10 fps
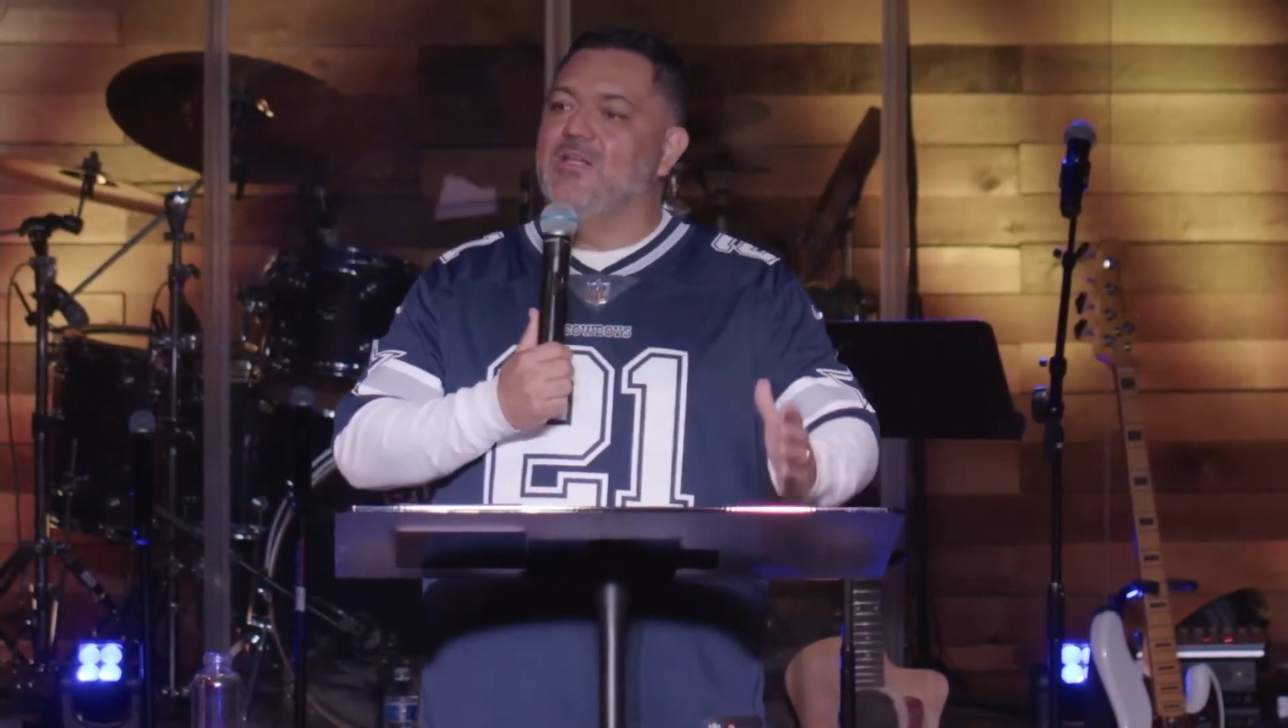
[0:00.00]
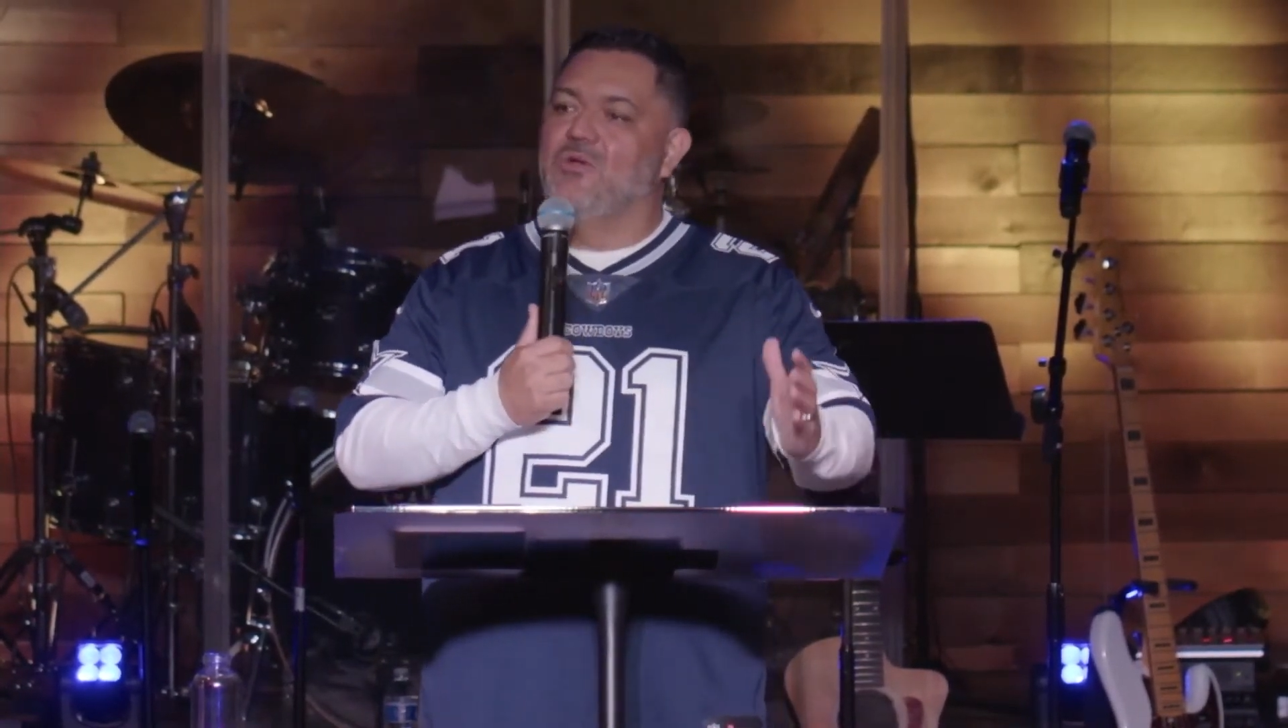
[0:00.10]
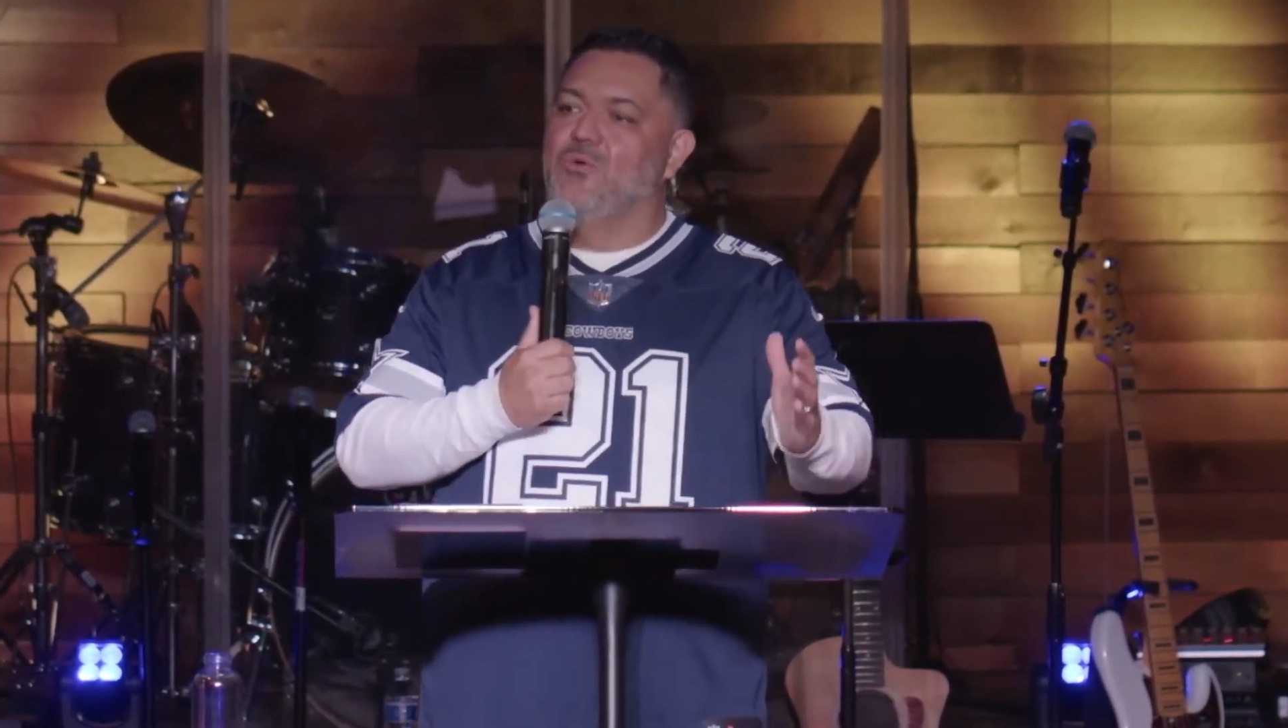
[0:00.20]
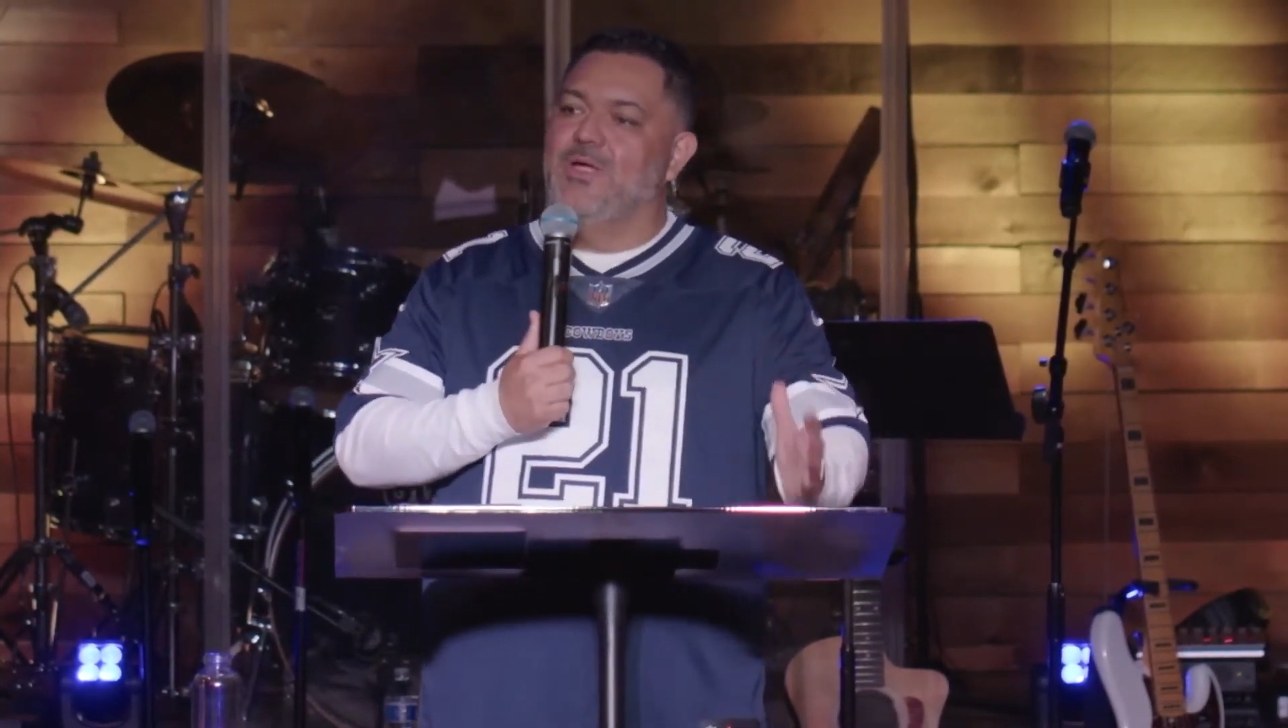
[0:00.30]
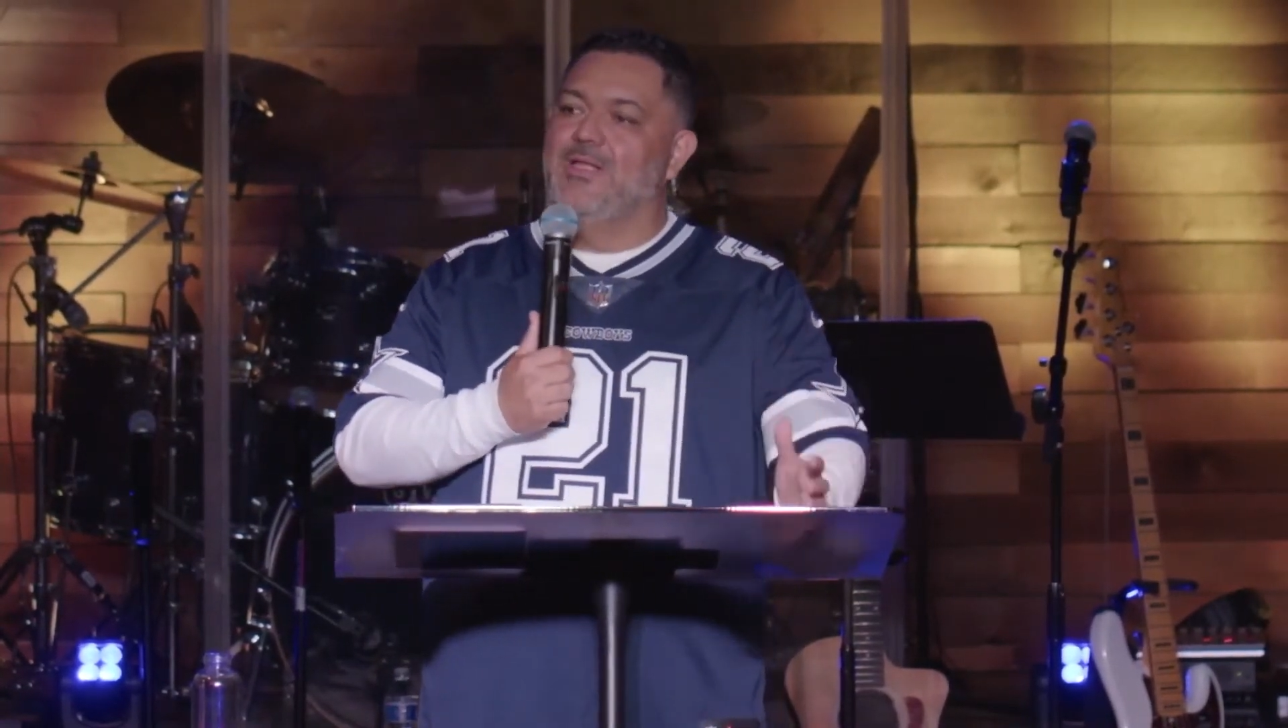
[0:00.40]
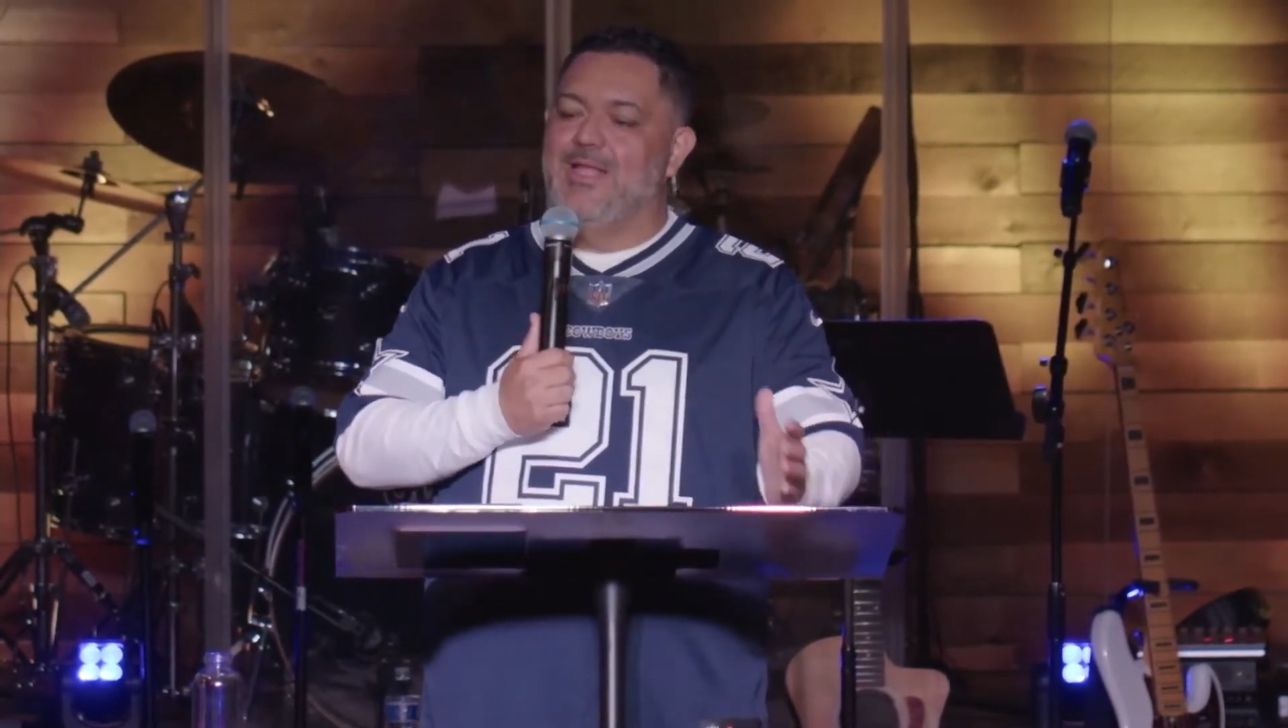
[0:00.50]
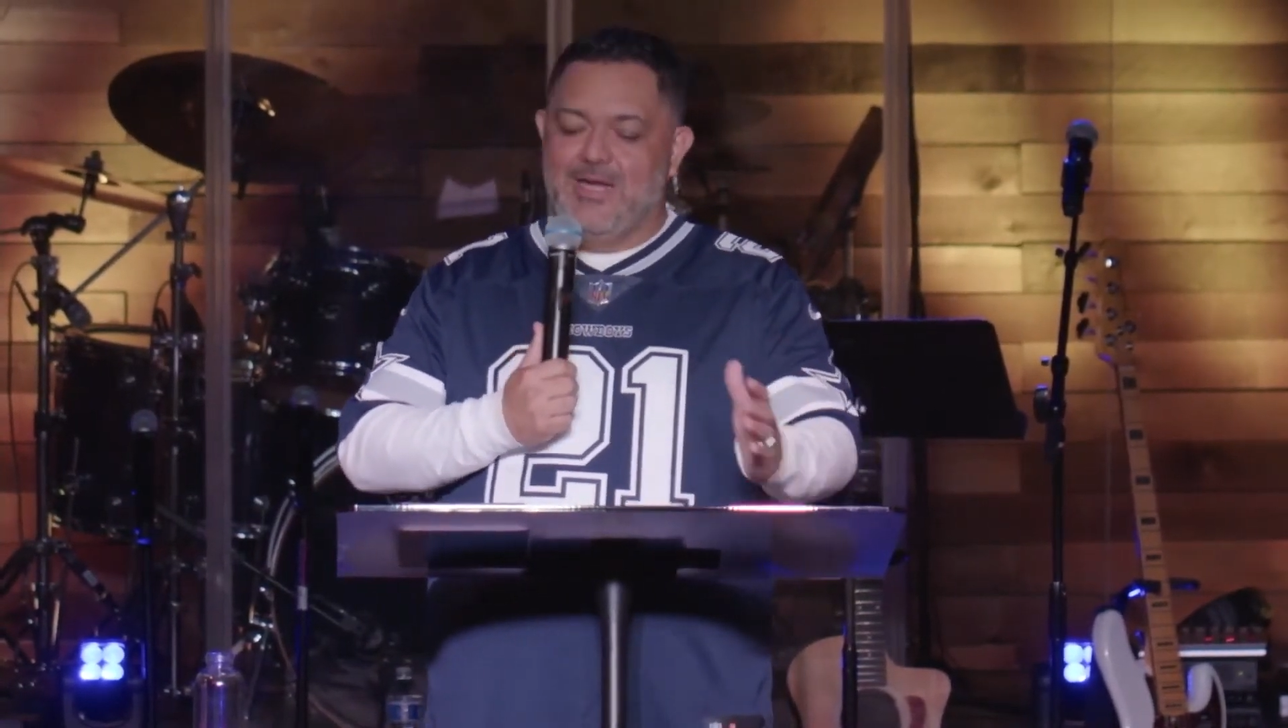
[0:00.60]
quit that